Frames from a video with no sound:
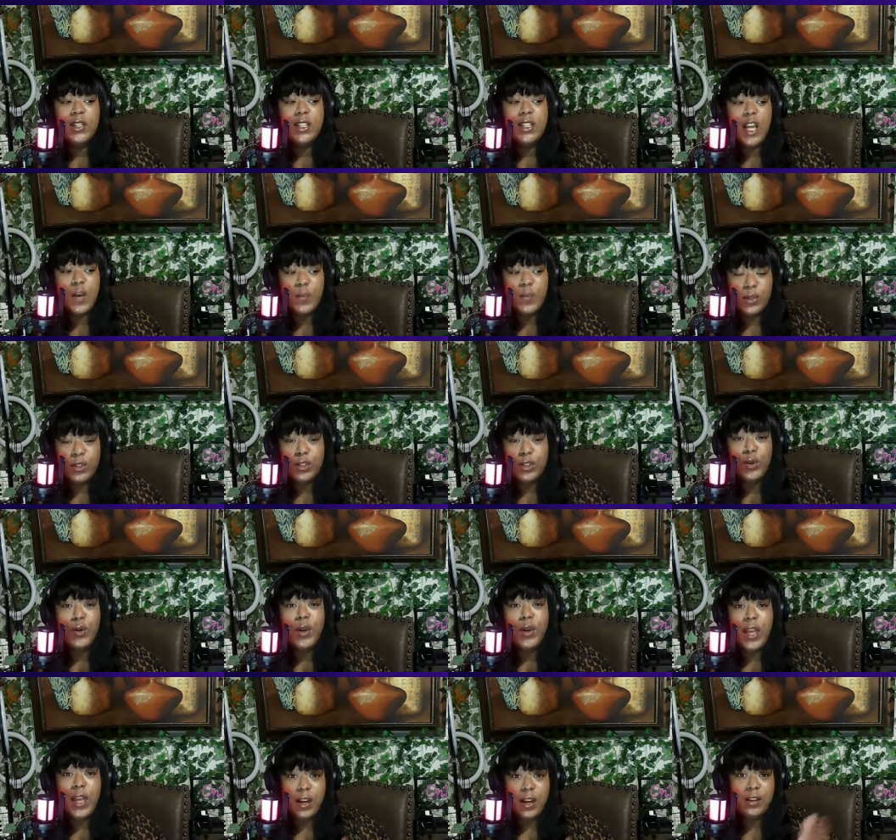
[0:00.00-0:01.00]
first
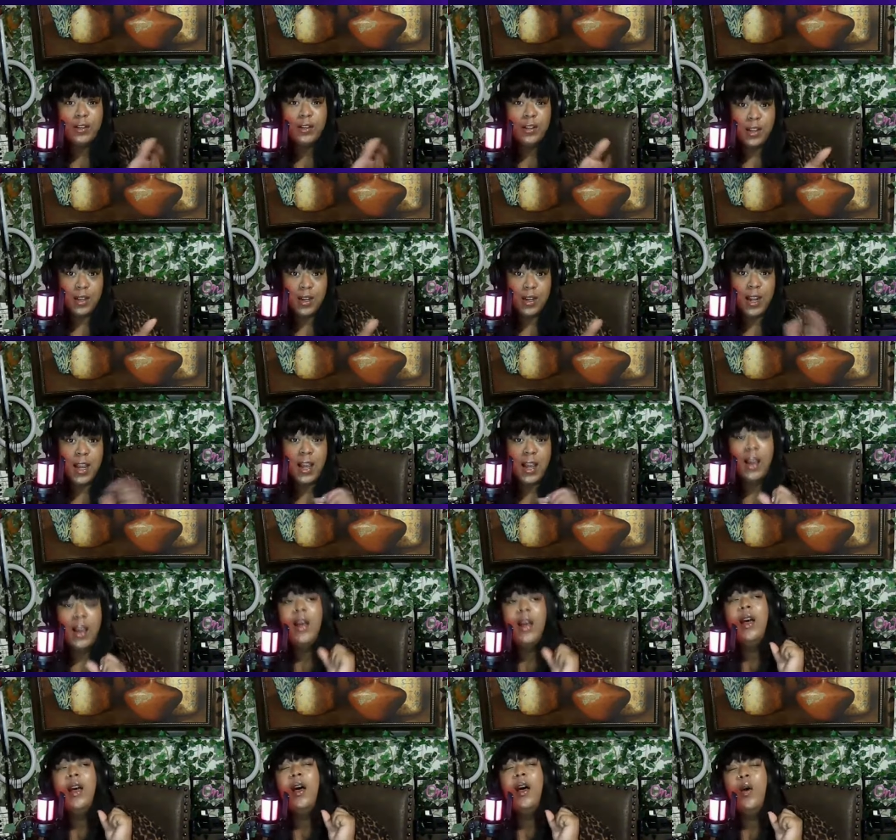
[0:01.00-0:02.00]
episode airs
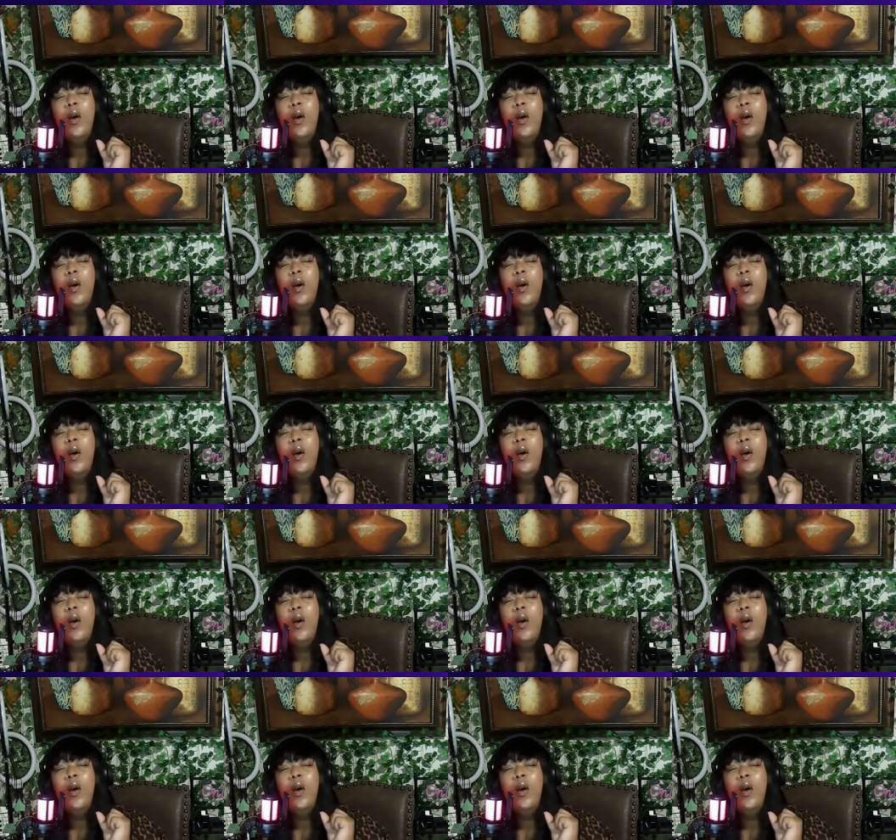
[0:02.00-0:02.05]
Sunday.